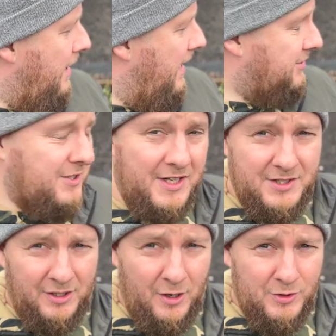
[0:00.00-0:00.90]
as the
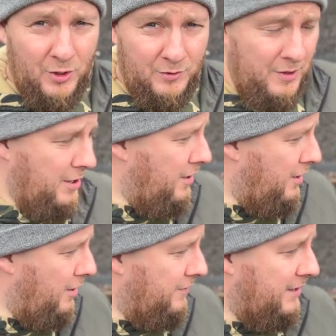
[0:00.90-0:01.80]
season goes on,
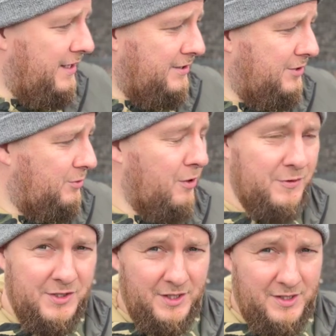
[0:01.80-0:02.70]
over the next 12
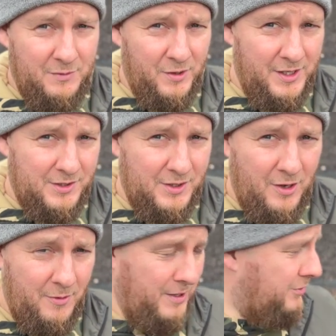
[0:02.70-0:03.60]
to 16 weeks,
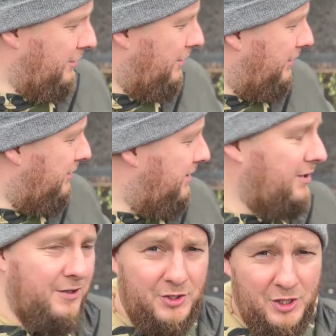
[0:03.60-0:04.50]
I'll be able to
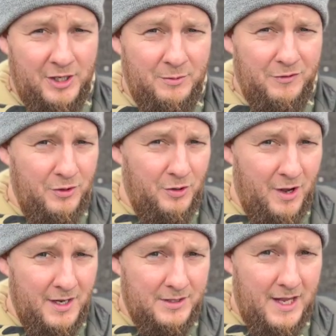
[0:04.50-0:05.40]
continue this journey with you
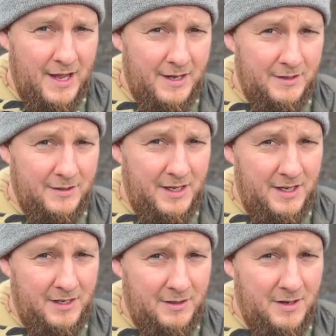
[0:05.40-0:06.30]
guys, and
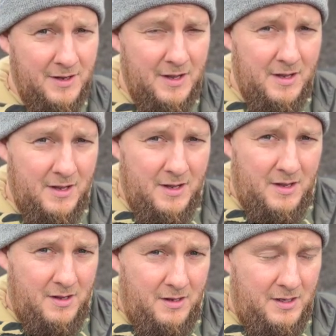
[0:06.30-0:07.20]
in
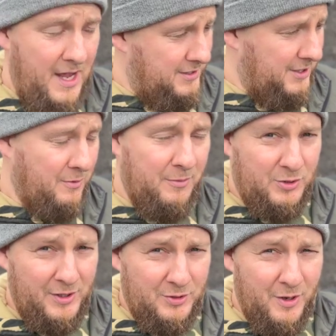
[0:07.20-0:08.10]
somewhere
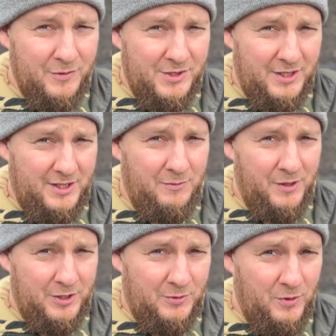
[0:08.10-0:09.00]
between 12 and 16
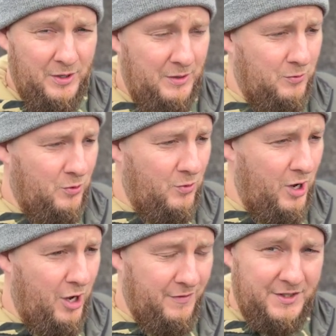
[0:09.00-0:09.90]
weeks, we will
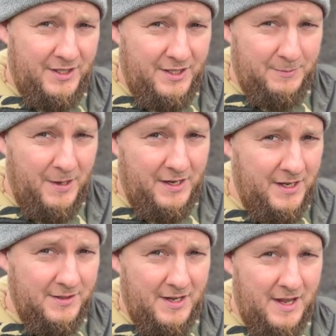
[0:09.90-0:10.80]
harvest these
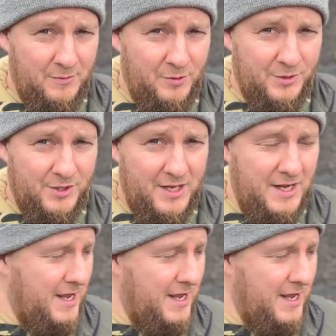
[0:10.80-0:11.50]
buckets and we'll see